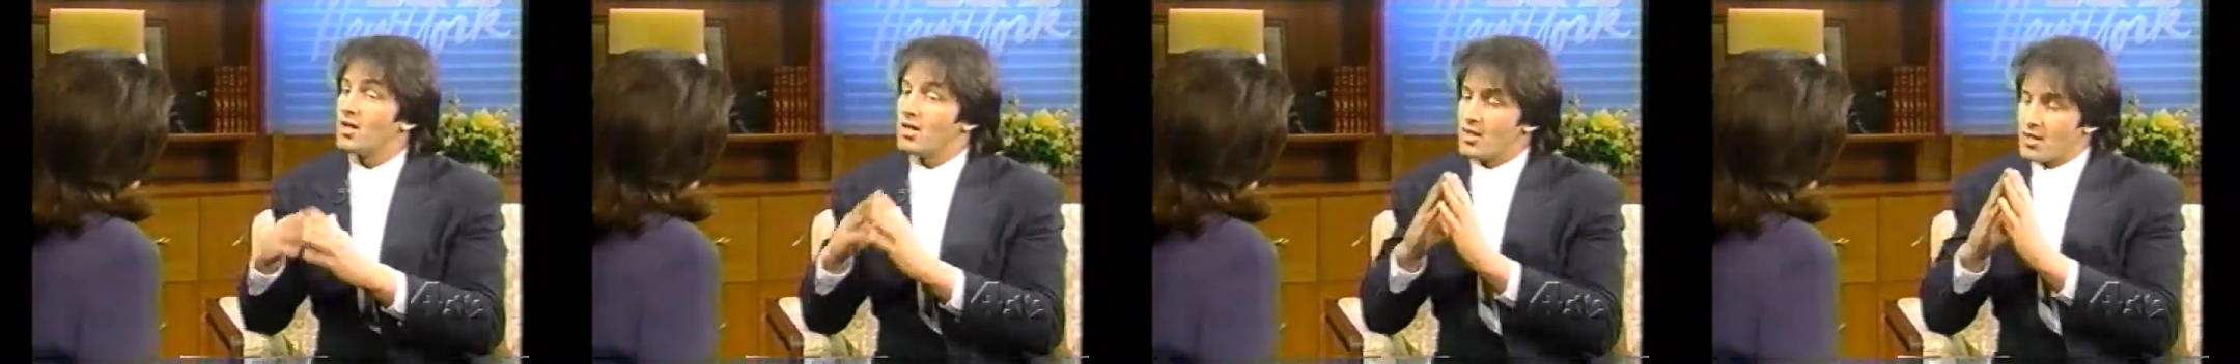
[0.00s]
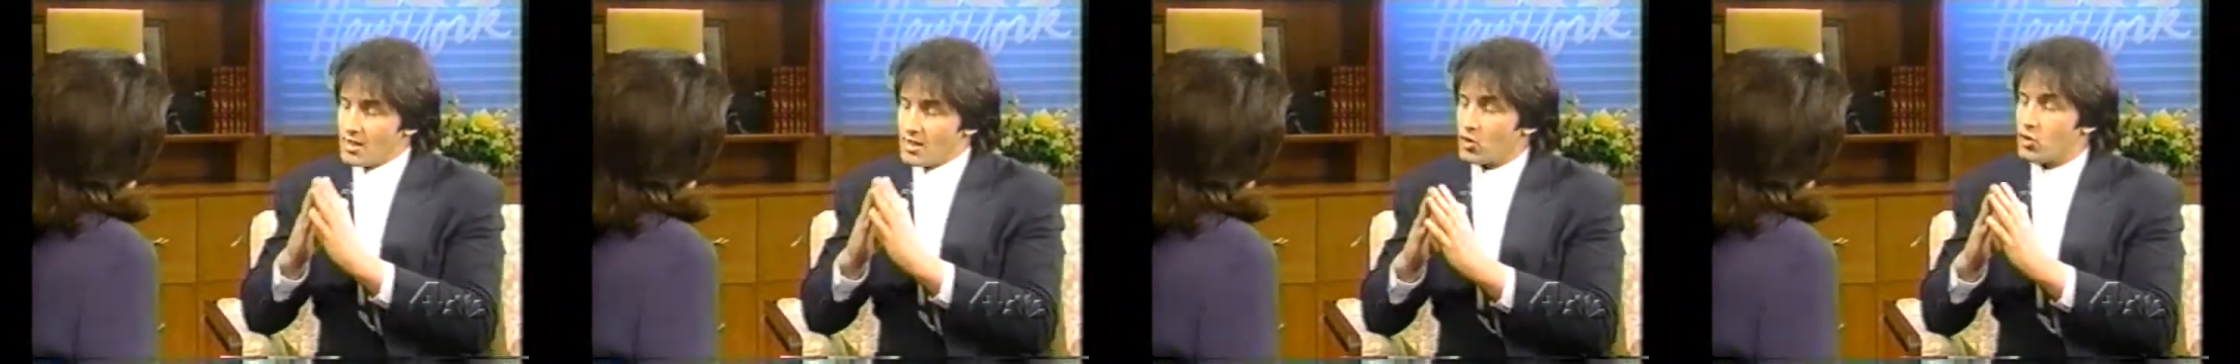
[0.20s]

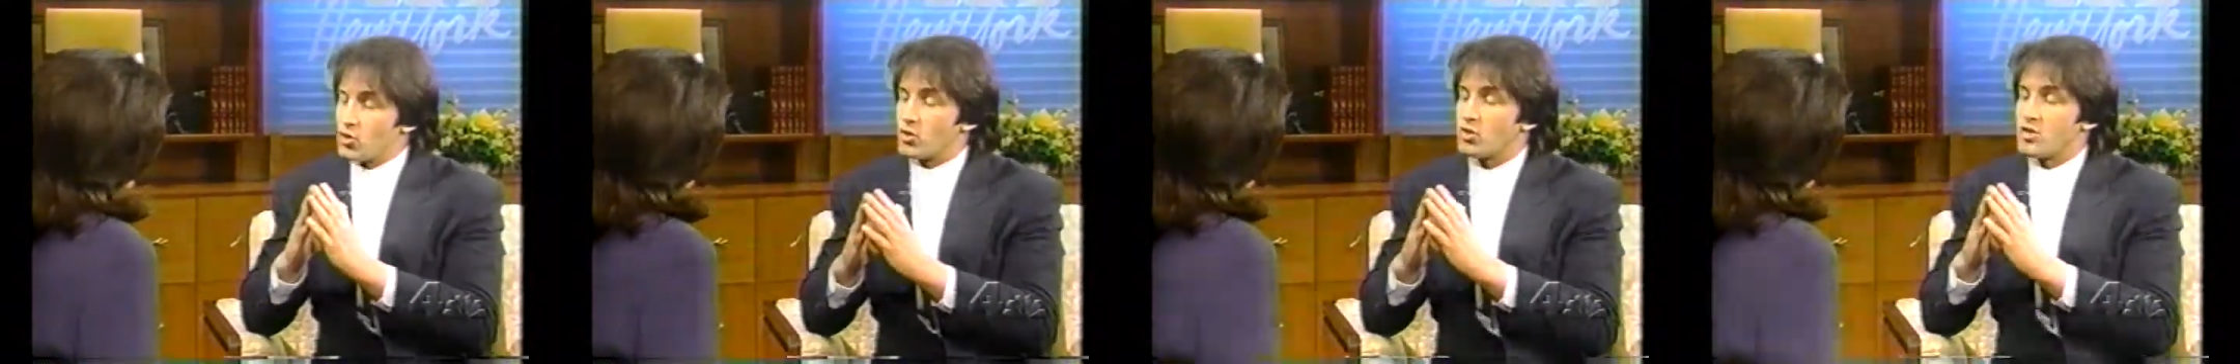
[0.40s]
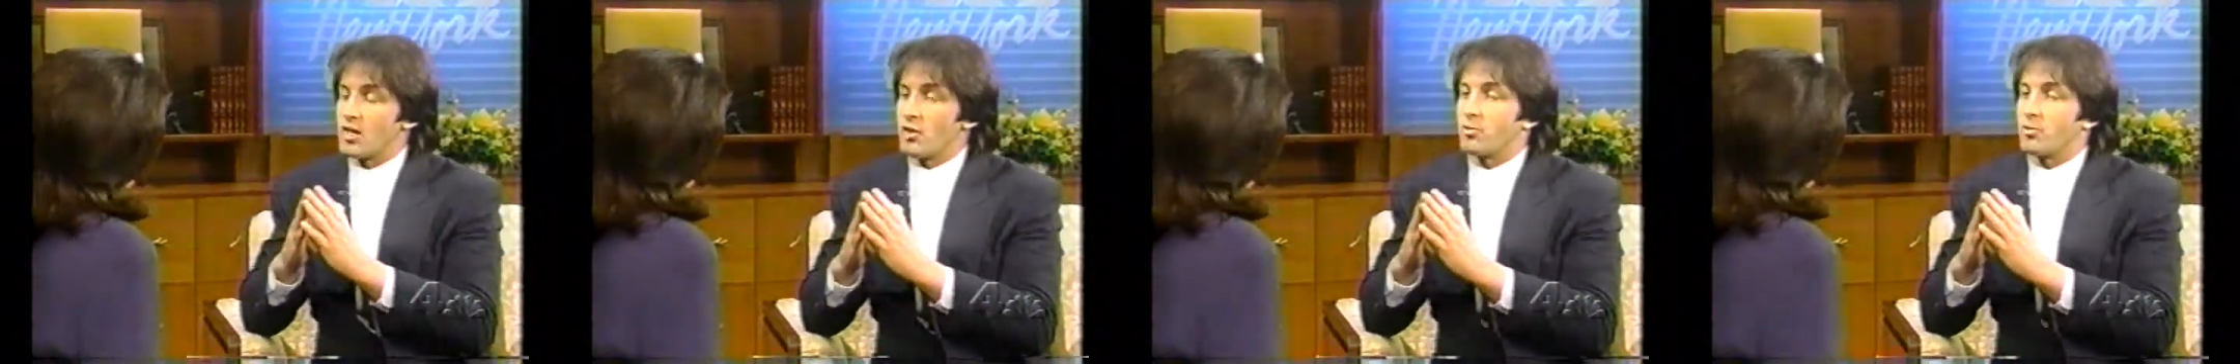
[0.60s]
is
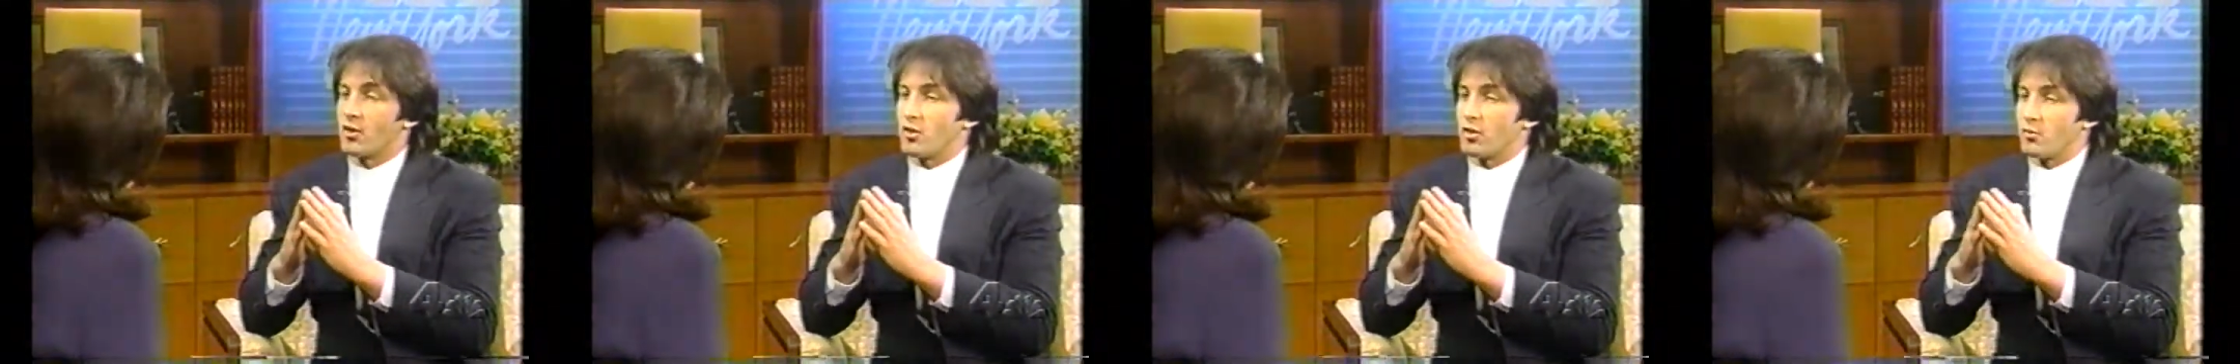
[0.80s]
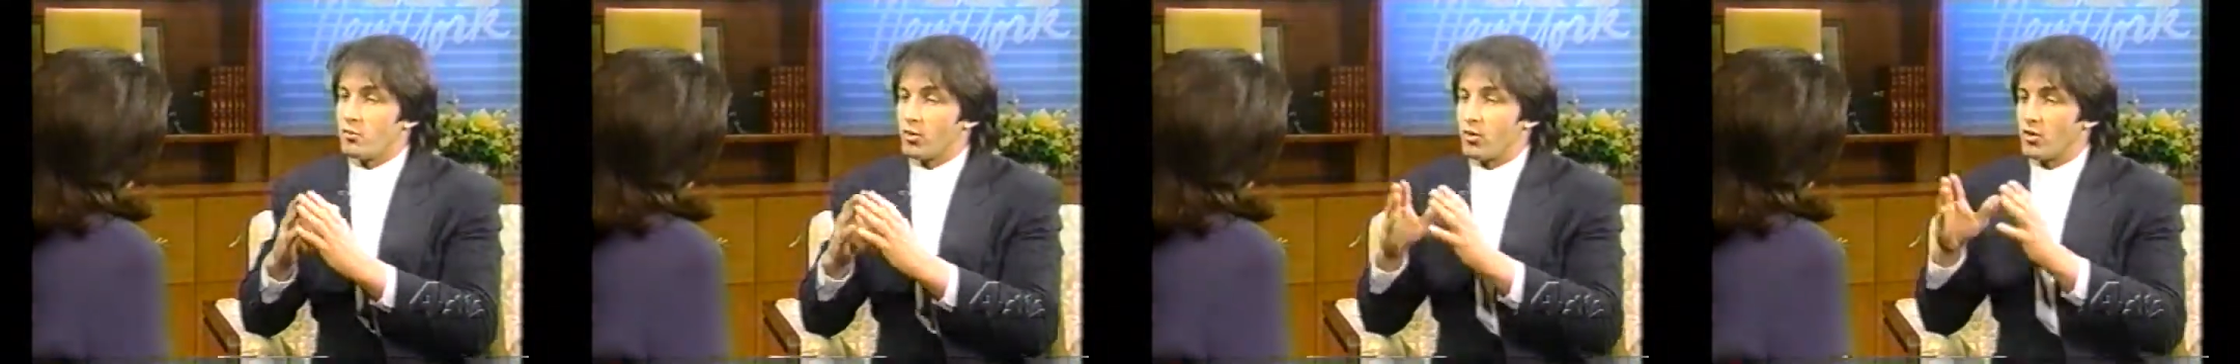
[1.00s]

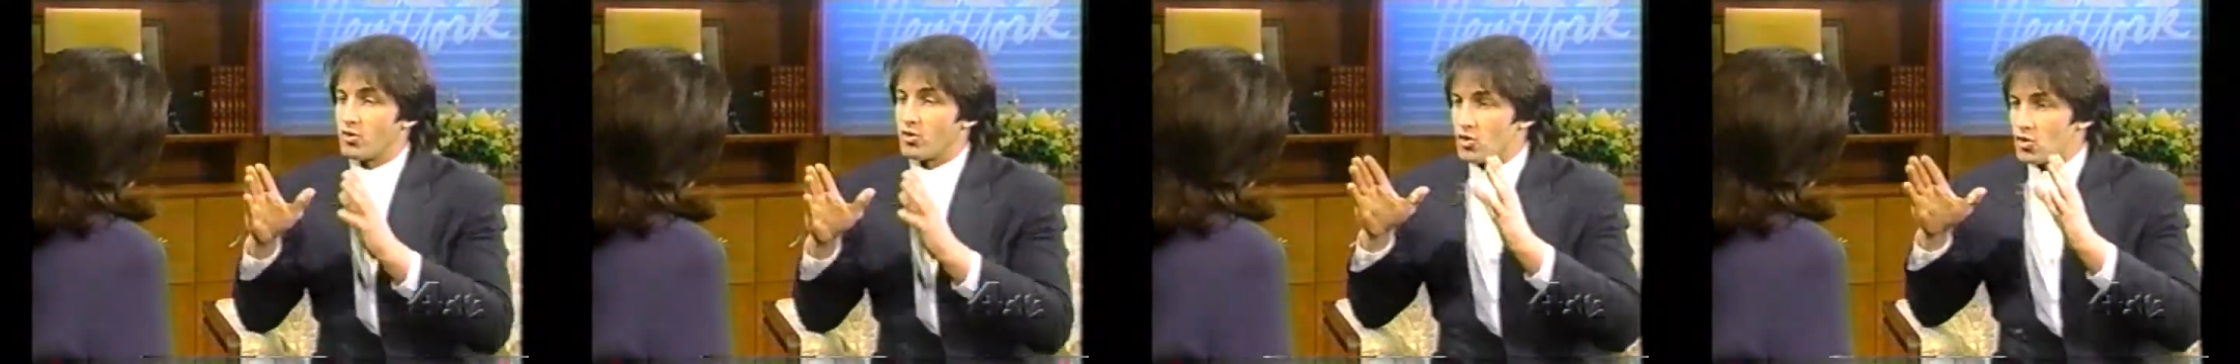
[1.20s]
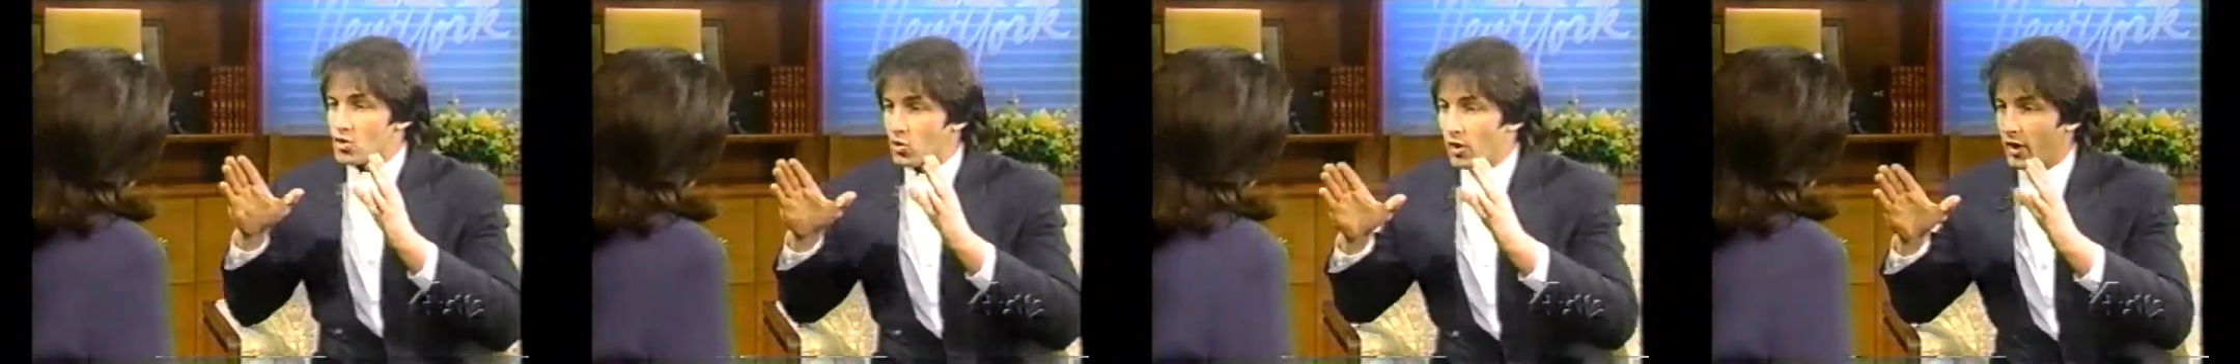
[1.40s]
intercepting the
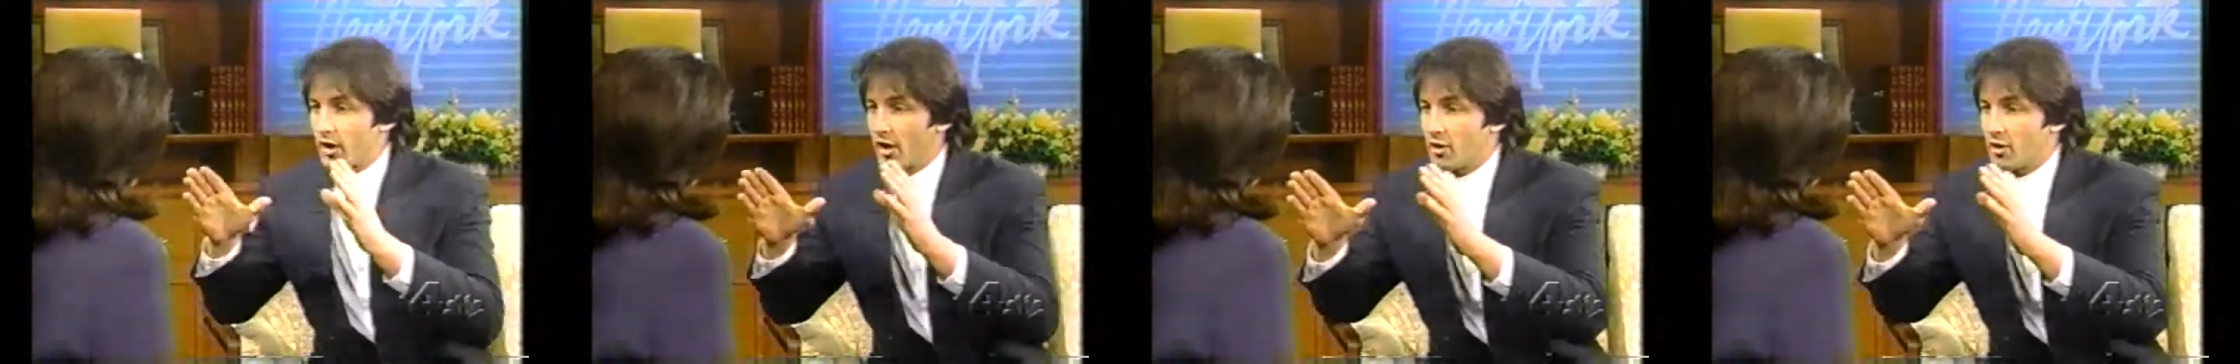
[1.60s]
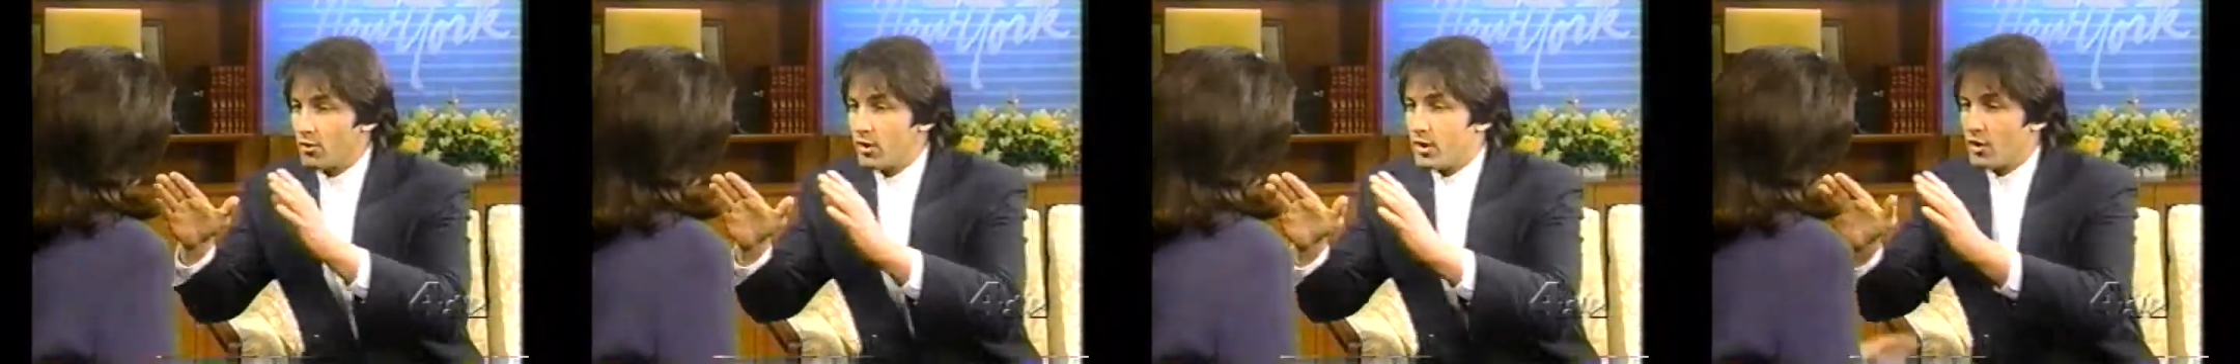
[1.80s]
person. So when I
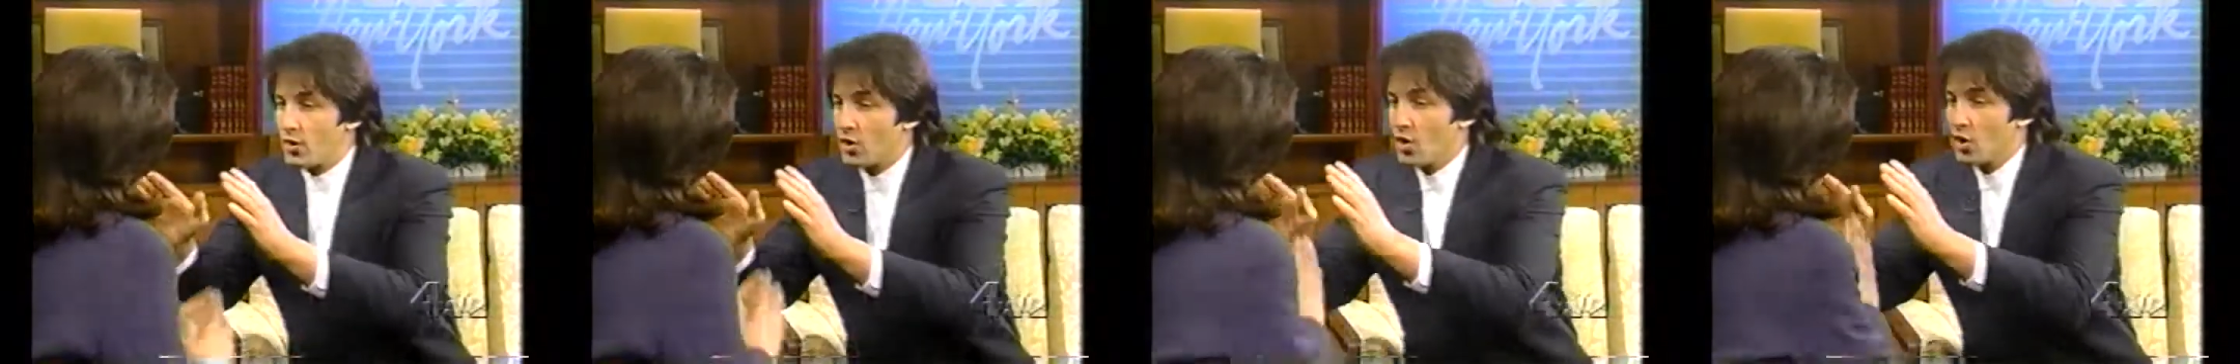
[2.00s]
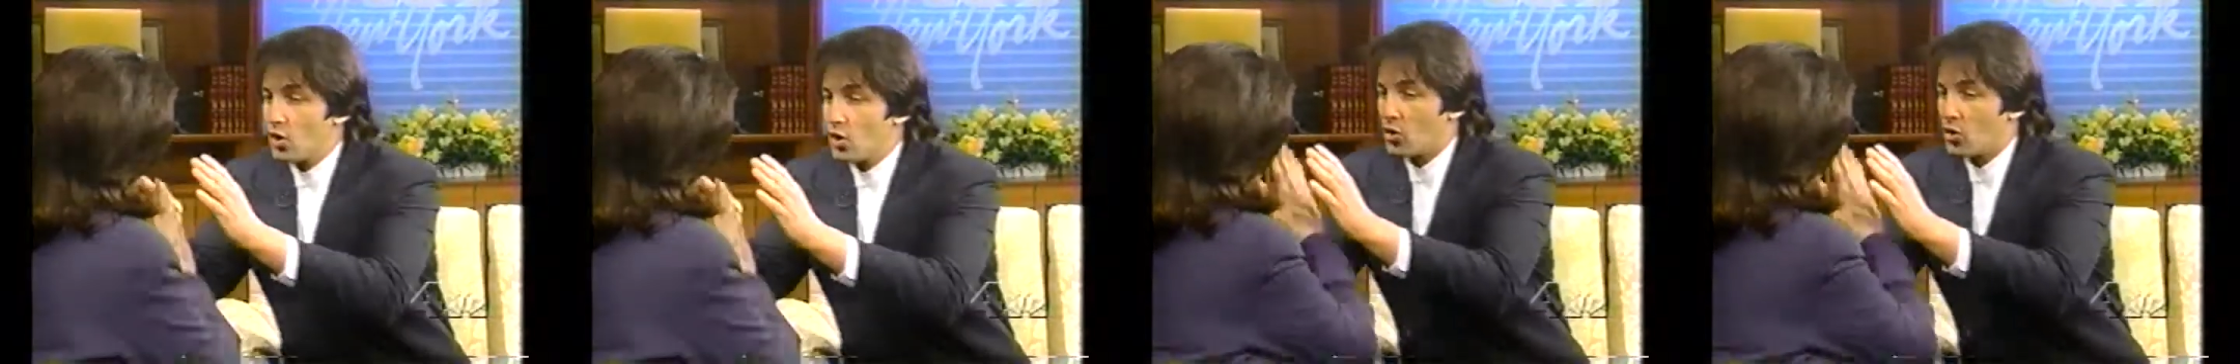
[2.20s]
come in,